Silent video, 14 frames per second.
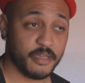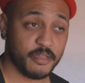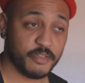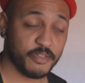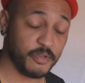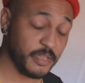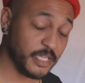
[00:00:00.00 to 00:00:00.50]

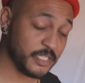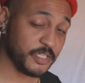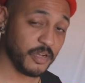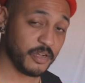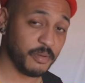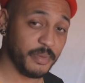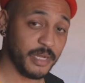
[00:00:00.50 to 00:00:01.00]
so let's
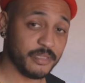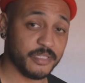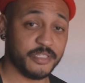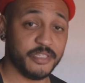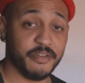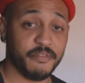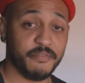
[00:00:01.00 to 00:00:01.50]
talk about the
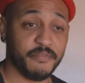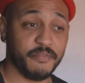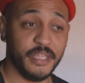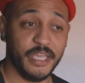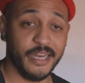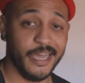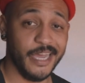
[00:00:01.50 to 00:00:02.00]
stuff
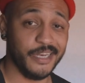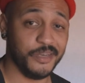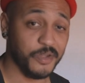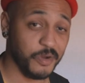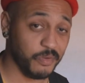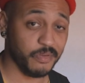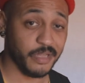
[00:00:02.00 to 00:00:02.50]
that I
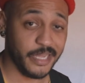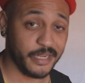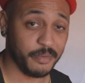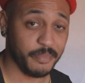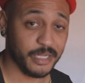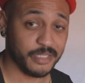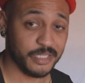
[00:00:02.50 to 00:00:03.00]
don't like
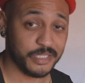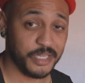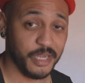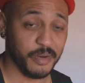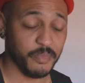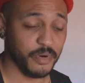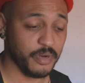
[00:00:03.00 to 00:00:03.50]
about this
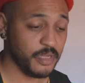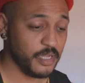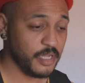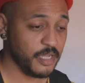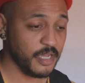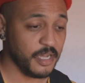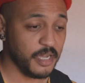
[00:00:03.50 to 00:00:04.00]
camera.
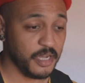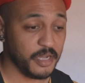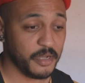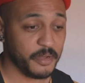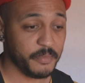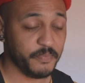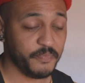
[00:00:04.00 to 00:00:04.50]

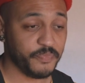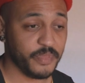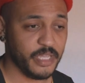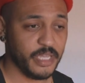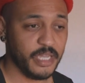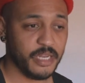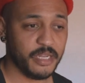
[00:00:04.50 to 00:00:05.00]

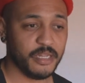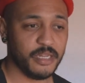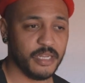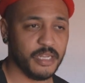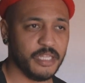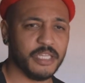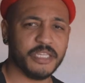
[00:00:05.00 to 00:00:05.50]

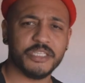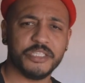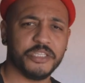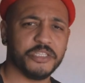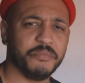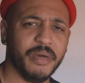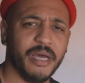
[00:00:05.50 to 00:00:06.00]
This is
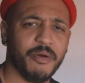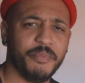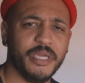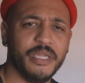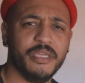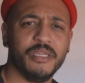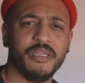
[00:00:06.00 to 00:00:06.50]
just my
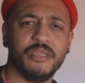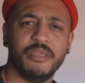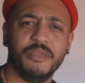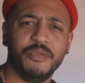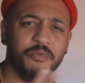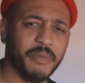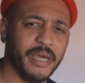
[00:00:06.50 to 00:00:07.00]
opinion.
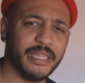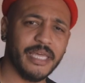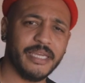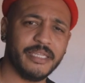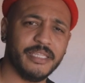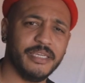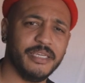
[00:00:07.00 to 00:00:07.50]
You might
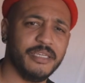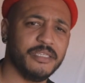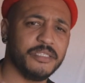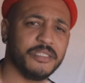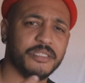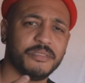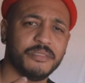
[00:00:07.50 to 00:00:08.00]
like
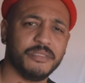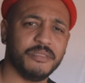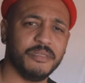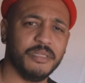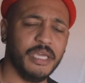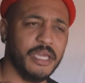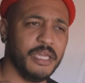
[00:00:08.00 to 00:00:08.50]
these,
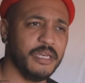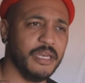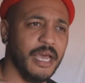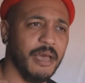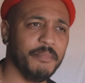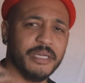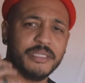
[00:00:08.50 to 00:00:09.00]
and
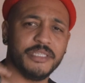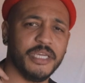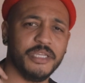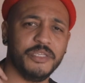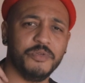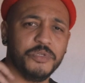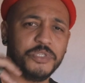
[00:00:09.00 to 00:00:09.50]
I'm not
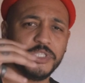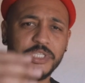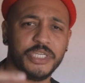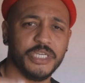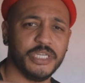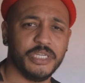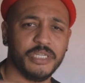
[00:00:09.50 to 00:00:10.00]
saying you
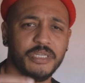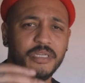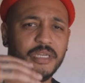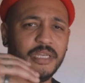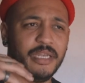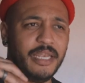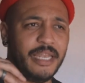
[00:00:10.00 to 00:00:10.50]
should
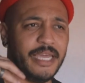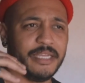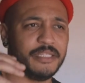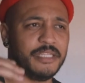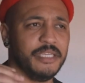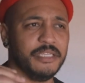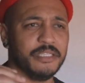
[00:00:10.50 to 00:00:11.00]
like
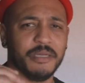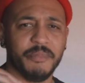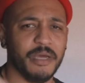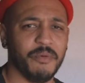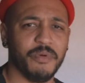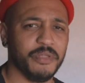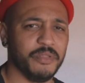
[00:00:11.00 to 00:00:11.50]
these. I'm
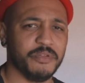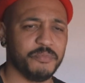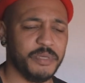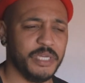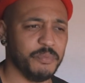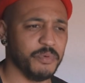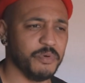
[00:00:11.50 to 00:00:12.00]
not one of those
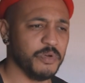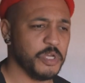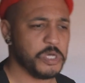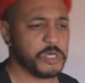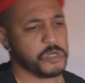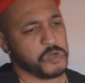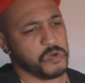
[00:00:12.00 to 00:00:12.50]
people,
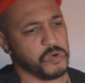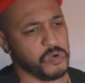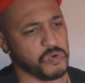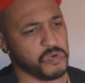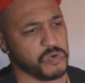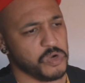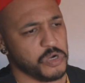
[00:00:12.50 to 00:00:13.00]

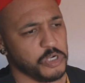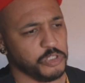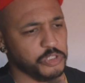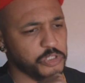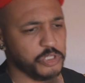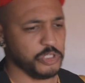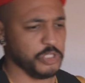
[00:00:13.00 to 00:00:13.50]
oh,
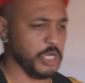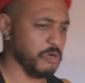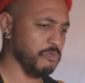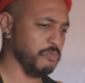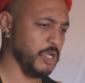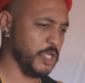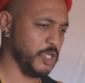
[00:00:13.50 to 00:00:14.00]
just because I
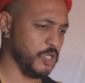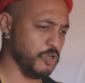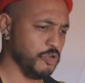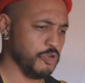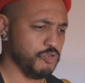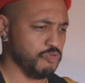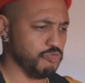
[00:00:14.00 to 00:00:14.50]
don't like it,
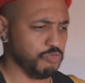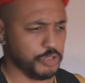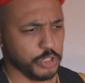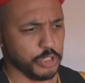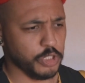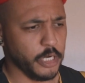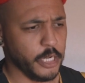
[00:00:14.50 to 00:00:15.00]
you
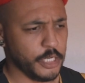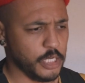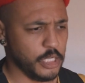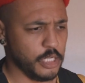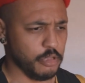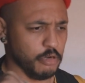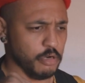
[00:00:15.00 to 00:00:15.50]
shouldn't like it
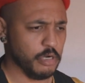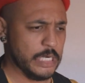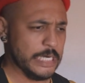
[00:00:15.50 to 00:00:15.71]
either.